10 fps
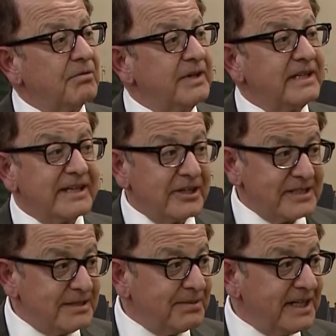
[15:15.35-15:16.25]
care
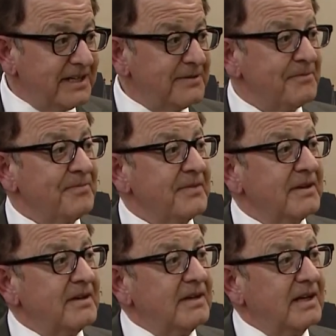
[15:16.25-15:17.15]
deeply,
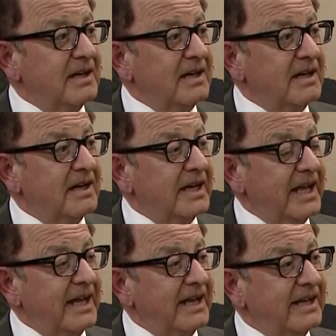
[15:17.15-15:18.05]

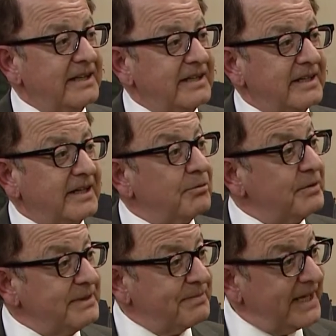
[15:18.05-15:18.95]
and
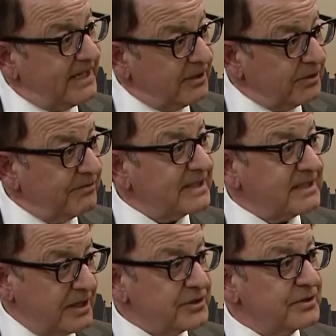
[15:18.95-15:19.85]
we pay a lot of
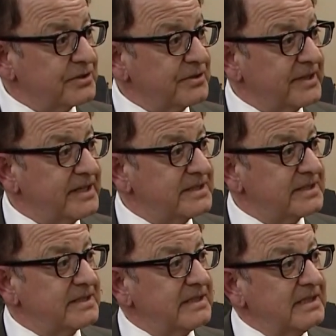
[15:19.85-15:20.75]
attention to
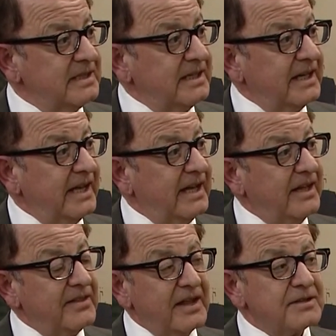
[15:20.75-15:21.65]
this.
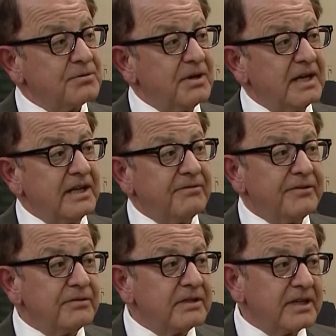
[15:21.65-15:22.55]
And that's why
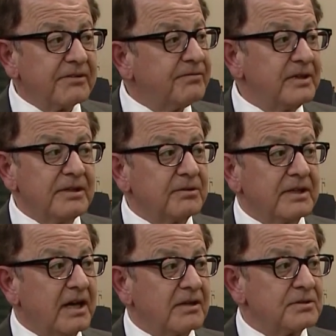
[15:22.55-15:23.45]
if you carefully look at
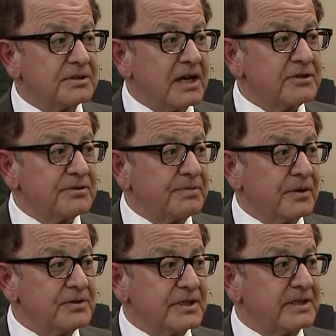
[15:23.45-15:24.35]
our construction
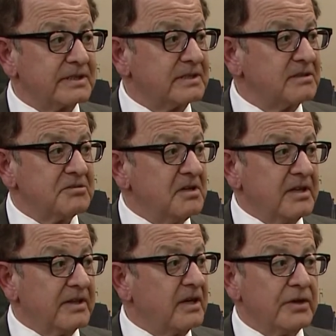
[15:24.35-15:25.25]
projects,
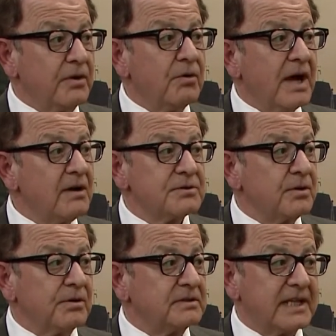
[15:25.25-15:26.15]
there are no
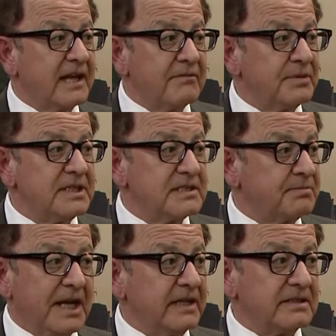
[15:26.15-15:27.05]
households that have been
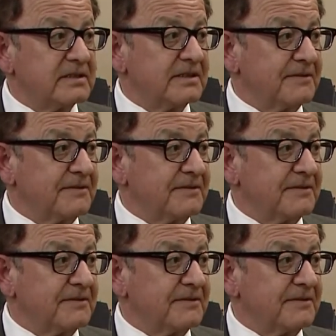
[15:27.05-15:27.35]
displaced.